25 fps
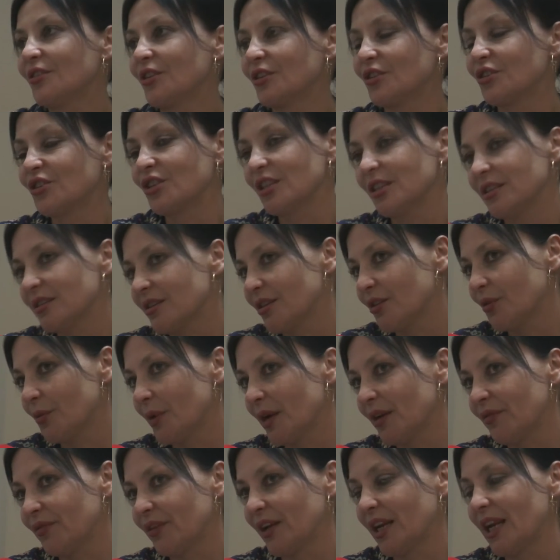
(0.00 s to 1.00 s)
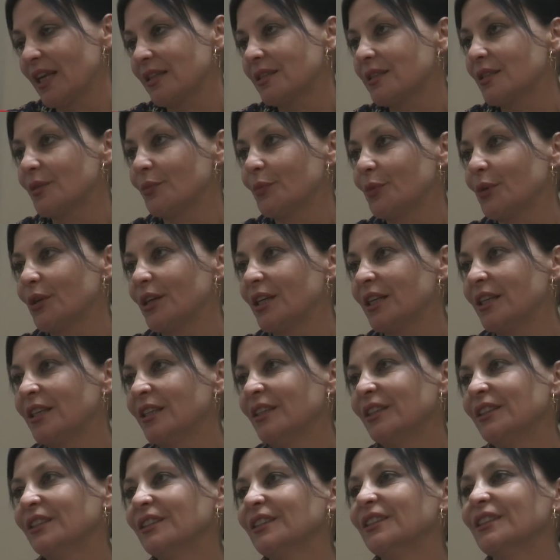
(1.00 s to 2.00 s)
that she's going to wear for Glastonbury,
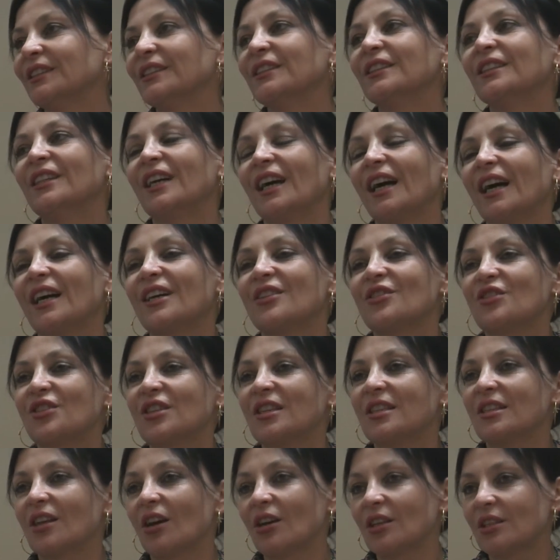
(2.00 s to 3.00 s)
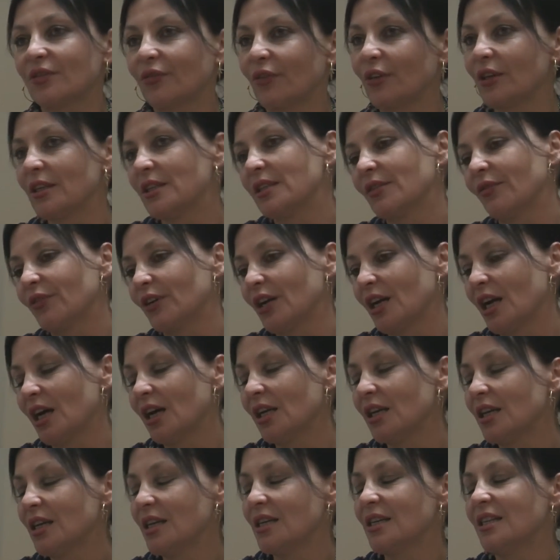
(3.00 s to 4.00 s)
and she's asked for it in different
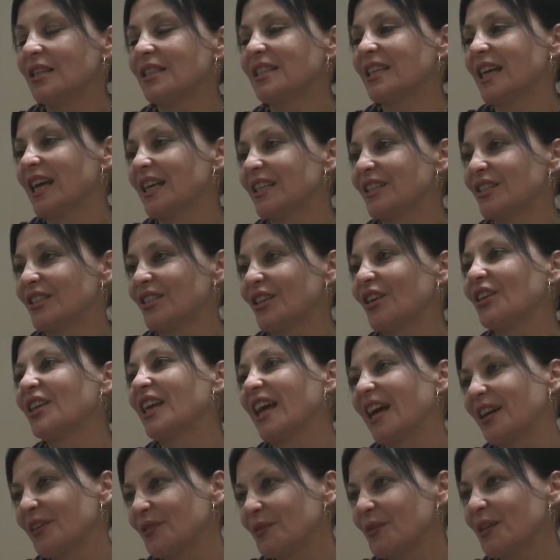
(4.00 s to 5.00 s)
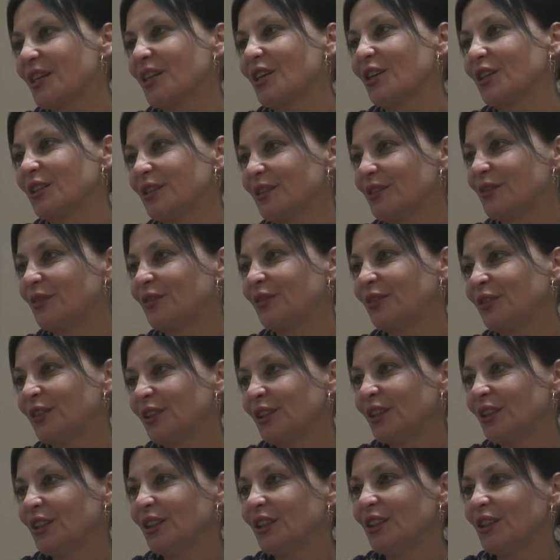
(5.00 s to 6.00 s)
colours. And so yeah, We're
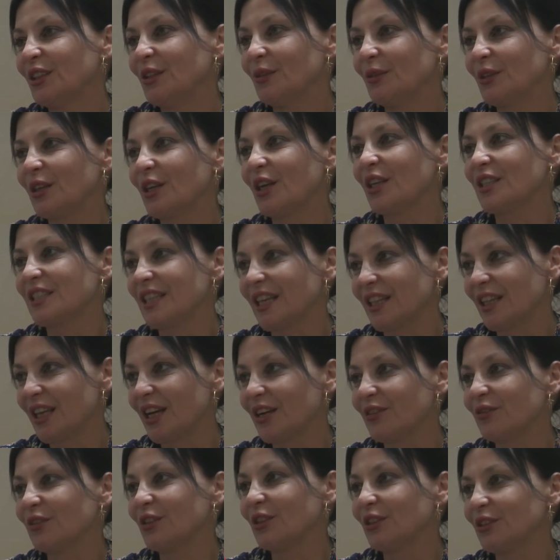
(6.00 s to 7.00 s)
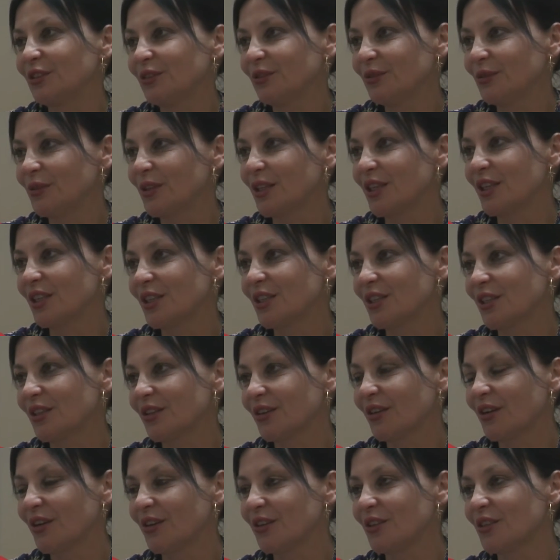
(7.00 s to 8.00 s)
going down that route. We're going to
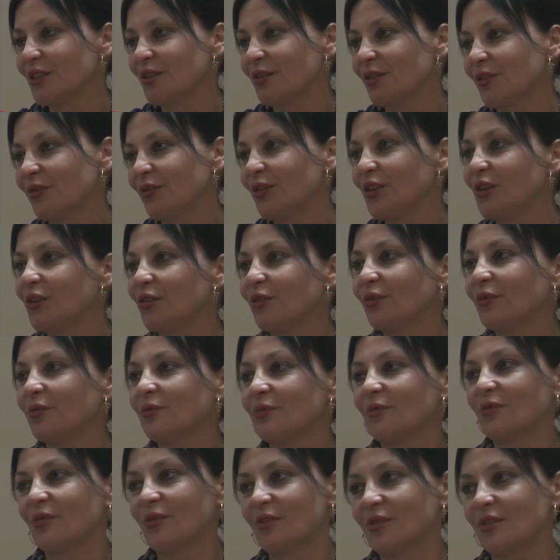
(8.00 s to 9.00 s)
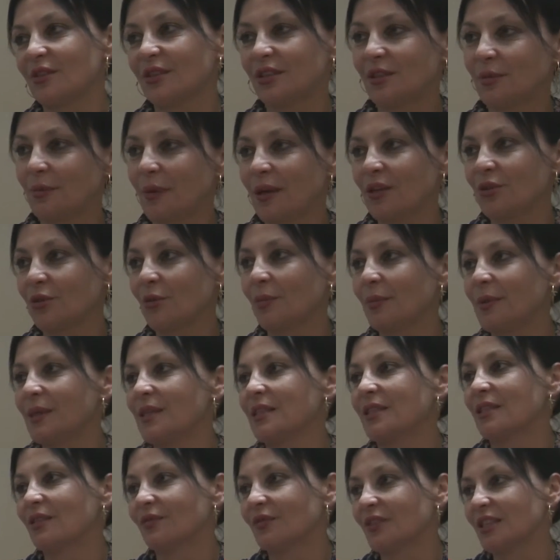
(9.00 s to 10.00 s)
kind of do a few special
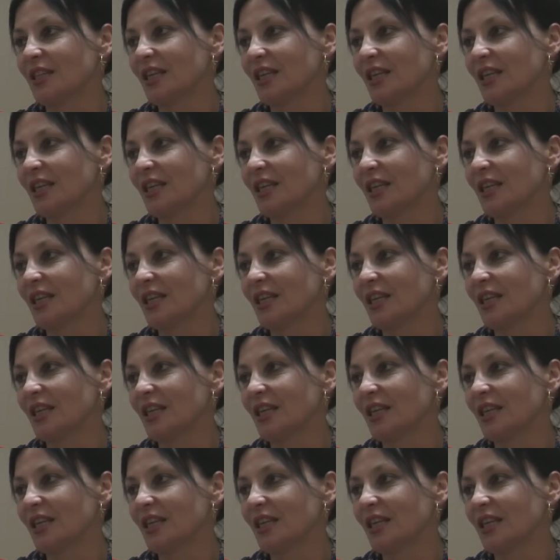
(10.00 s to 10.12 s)
pieces for